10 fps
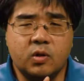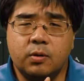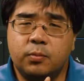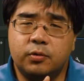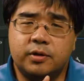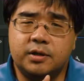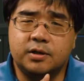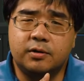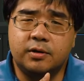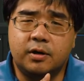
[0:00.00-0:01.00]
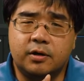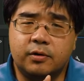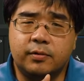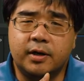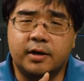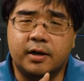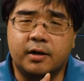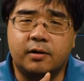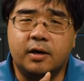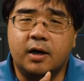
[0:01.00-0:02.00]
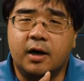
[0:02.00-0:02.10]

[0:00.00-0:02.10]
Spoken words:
both these are in auto right now.